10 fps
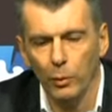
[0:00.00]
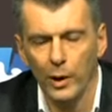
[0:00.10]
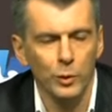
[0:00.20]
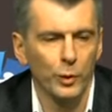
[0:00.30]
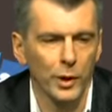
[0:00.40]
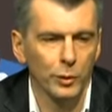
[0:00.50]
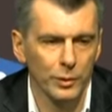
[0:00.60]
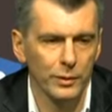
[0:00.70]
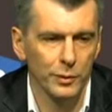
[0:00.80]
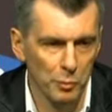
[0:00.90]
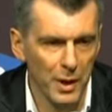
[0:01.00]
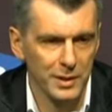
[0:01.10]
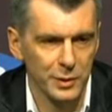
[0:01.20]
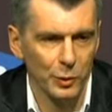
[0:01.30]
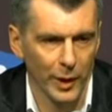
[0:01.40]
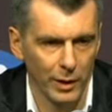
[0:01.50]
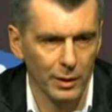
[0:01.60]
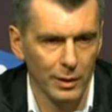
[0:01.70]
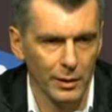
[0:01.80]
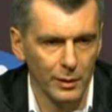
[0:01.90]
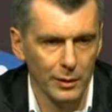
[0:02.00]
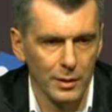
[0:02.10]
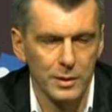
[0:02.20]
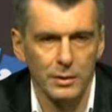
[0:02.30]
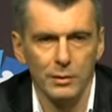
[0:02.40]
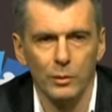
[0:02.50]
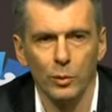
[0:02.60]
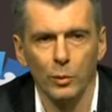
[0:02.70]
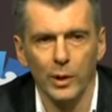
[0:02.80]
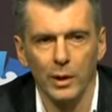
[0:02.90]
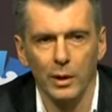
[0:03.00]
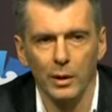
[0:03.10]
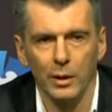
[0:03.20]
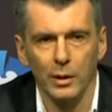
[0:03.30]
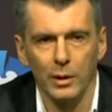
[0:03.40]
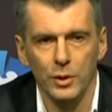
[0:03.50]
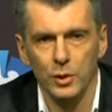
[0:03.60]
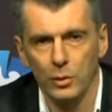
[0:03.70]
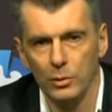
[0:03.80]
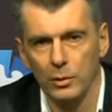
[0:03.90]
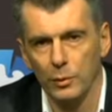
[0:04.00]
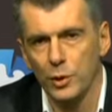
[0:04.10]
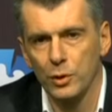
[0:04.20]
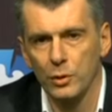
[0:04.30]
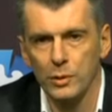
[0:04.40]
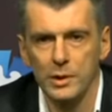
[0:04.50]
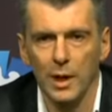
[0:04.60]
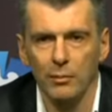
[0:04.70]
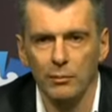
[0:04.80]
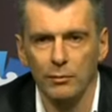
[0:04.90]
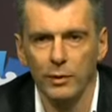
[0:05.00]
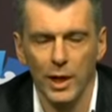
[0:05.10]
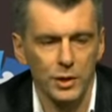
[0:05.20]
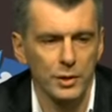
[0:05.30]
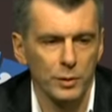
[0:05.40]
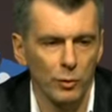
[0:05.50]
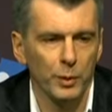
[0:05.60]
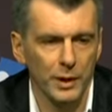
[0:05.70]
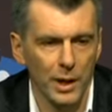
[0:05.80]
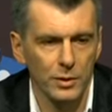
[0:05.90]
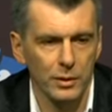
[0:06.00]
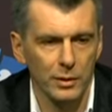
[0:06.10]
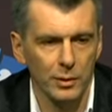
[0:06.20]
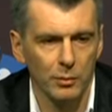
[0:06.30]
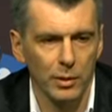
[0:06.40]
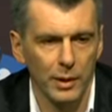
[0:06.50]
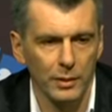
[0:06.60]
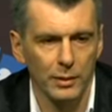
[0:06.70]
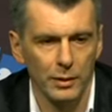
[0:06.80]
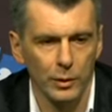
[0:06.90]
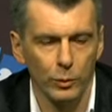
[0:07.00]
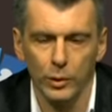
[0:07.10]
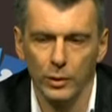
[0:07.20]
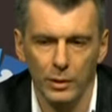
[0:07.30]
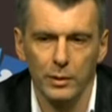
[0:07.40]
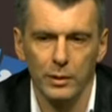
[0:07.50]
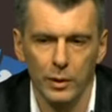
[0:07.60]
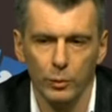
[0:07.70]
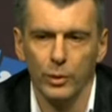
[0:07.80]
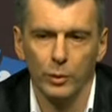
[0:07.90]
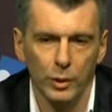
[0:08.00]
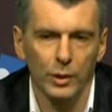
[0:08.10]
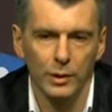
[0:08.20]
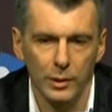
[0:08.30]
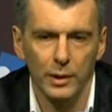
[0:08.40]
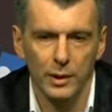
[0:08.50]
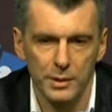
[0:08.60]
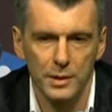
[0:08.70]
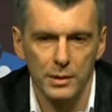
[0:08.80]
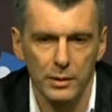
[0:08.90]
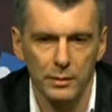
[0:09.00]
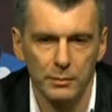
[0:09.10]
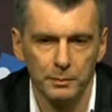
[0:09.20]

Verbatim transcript: we're doing not in the best way. So we uh, show we show some flashes of potential, but uh, we're not uh, we were not uh, consistent.